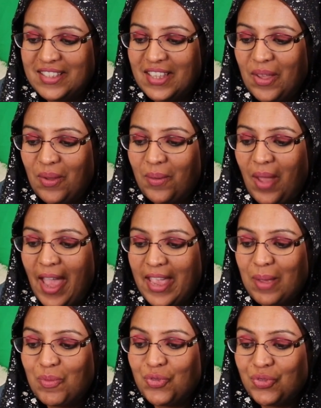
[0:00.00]
So I
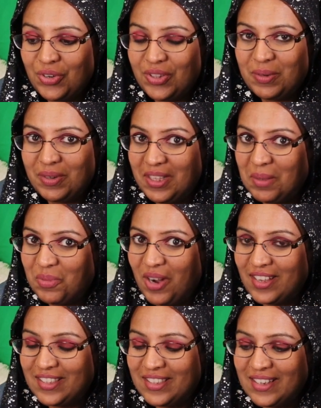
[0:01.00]
am really, really
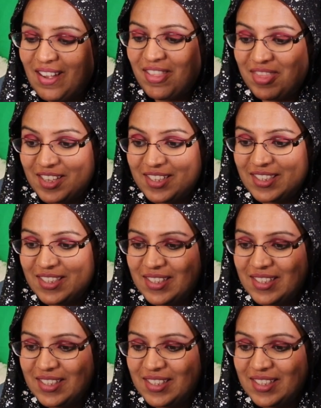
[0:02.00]
impressed on this.